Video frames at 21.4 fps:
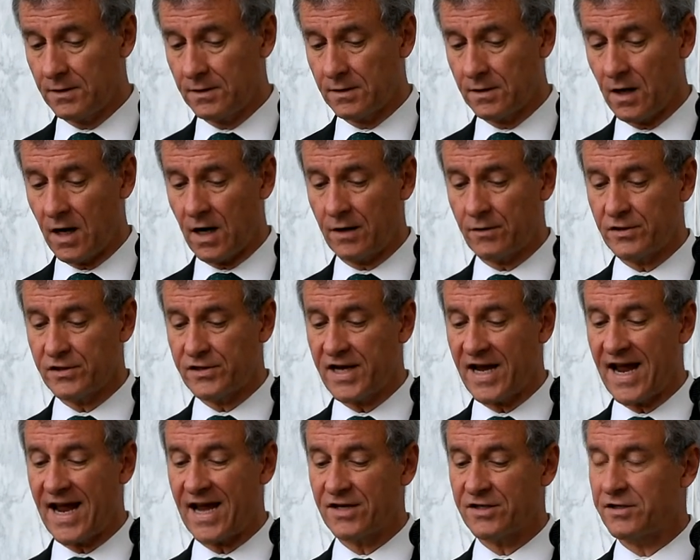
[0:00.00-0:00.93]
Congress
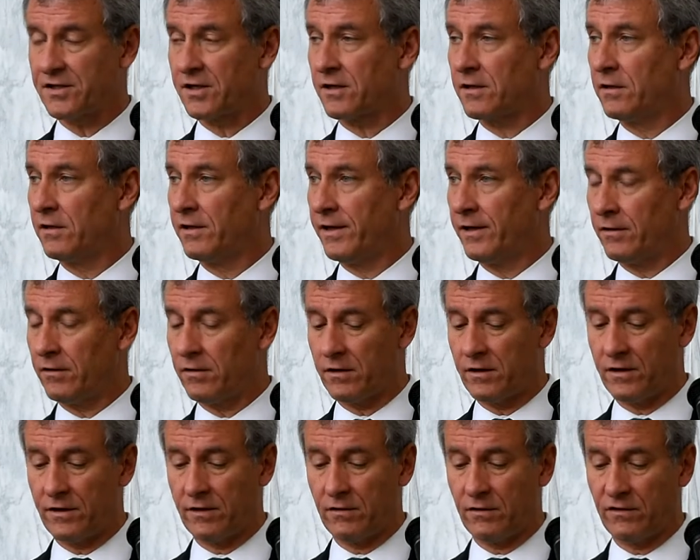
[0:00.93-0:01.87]
has to clear
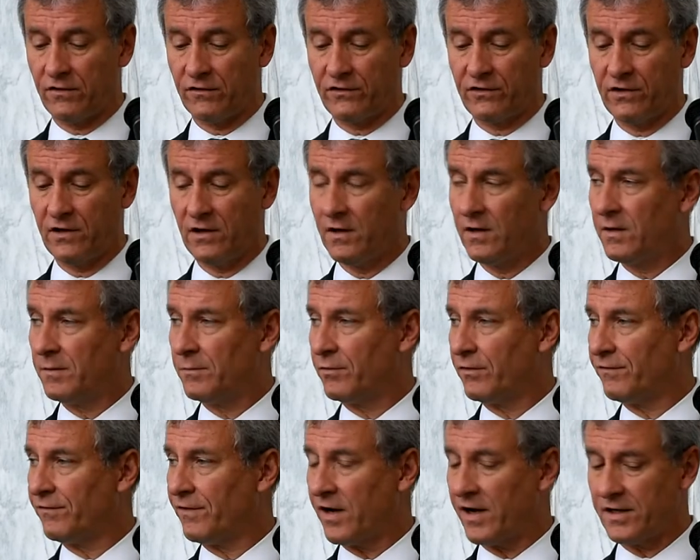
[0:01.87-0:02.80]
hurdles,
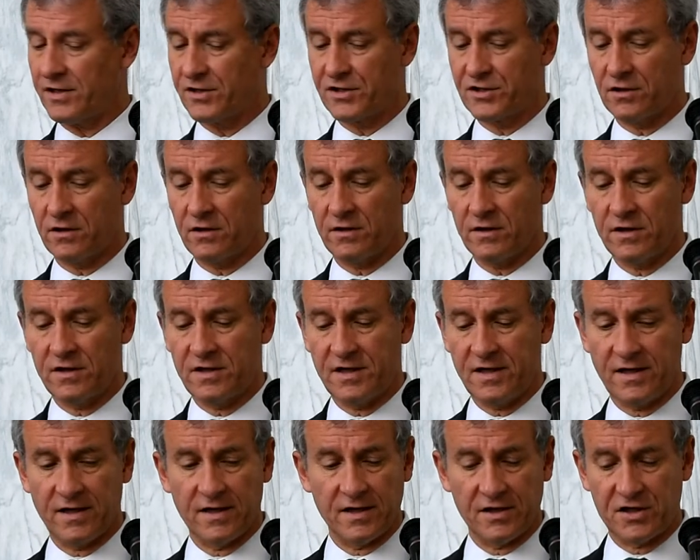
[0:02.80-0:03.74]
provide
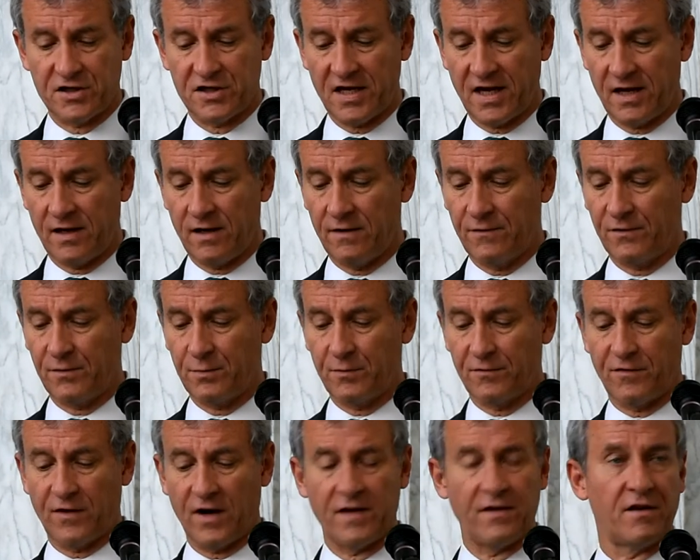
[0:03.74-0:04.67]
certainty and incentives,
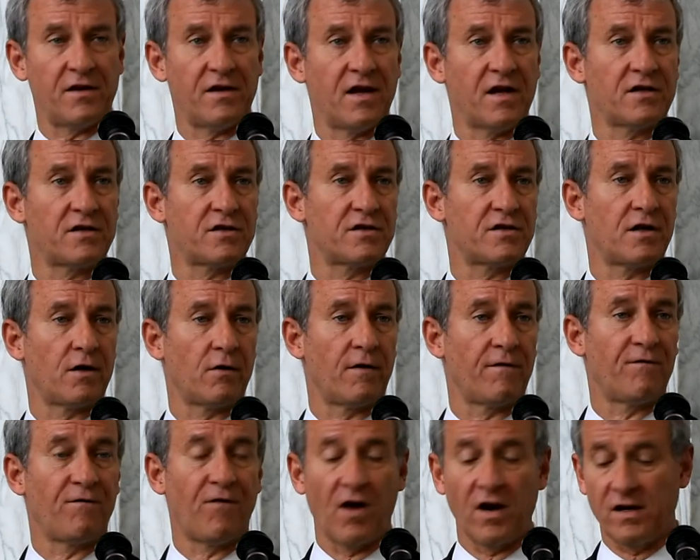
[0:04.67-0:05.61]
provide the
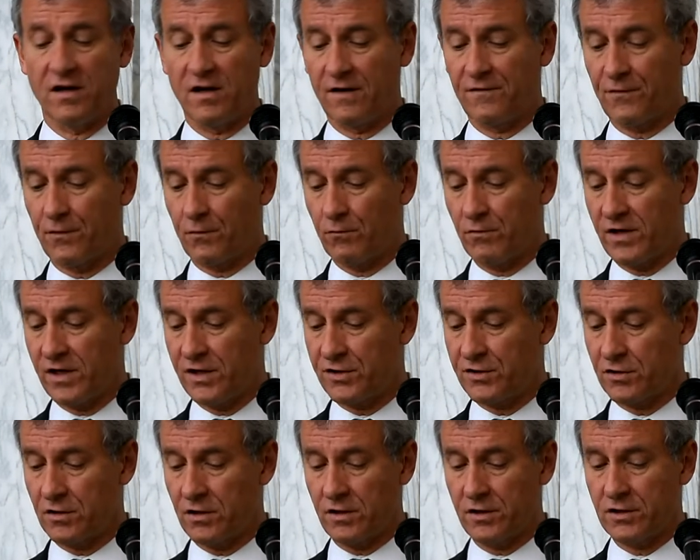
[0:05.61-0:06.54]
necessary funding for
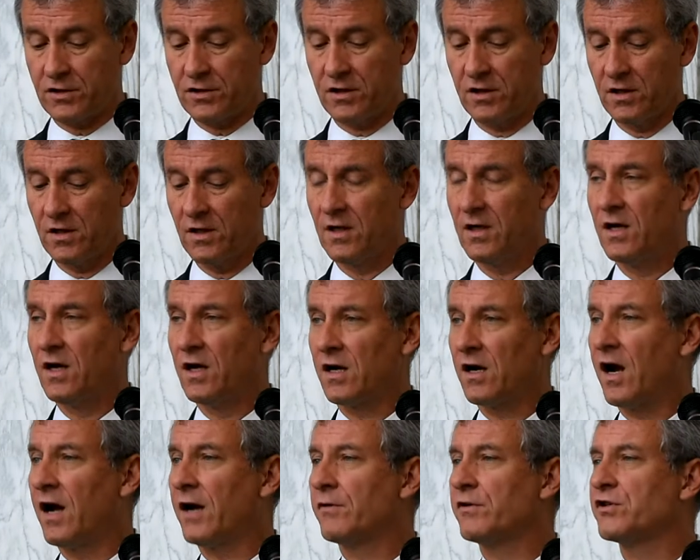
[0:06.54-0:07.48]
research.
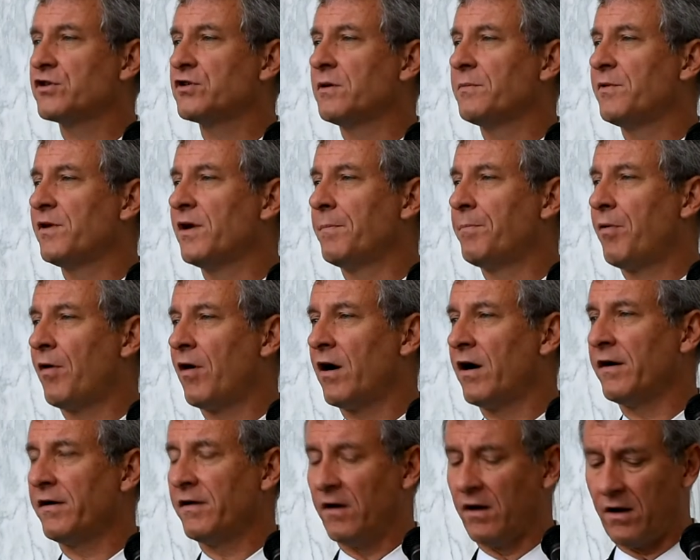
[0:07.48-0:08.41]
Congress should be a
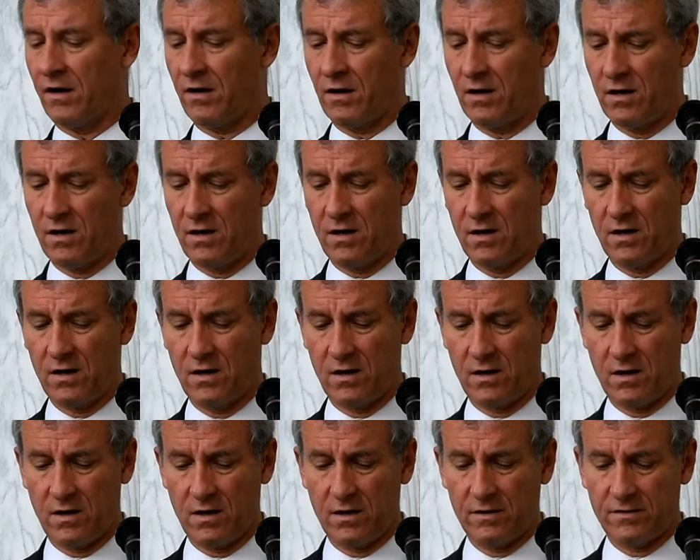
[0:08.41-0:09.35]
partner
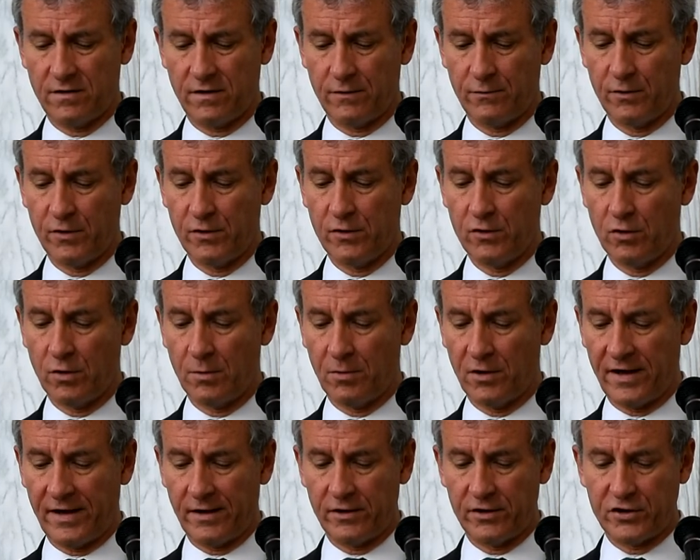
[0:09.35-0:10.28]
to the
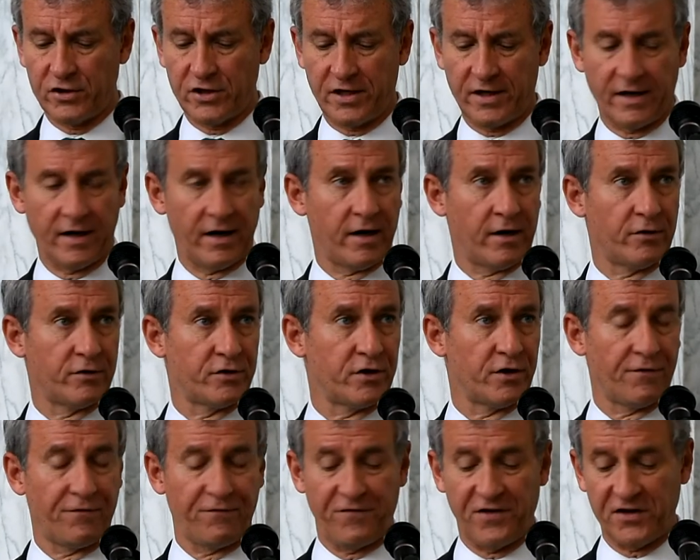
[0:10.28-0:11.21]
renewable energy and
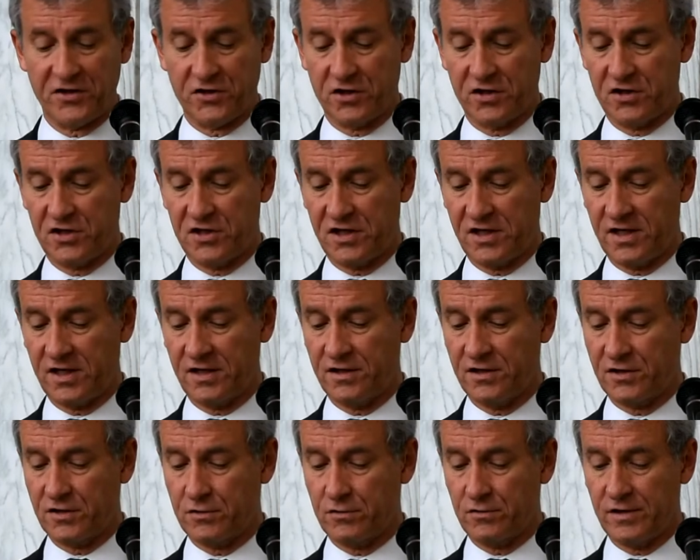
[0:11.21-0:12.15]
energy efficiency
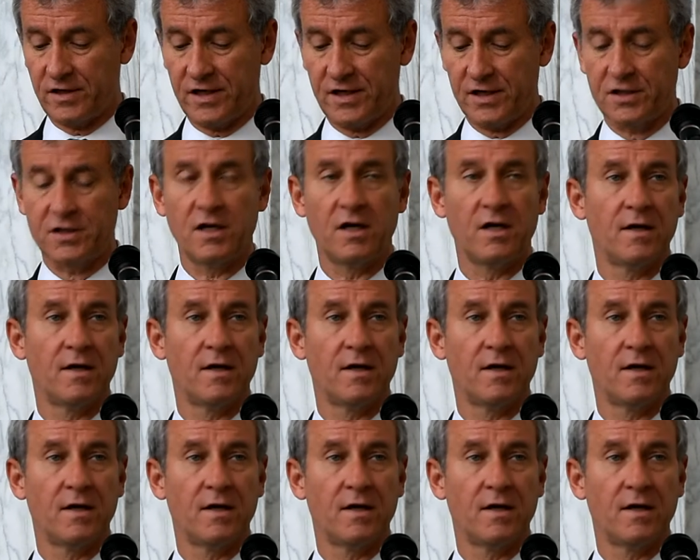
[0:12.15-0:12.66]
industries.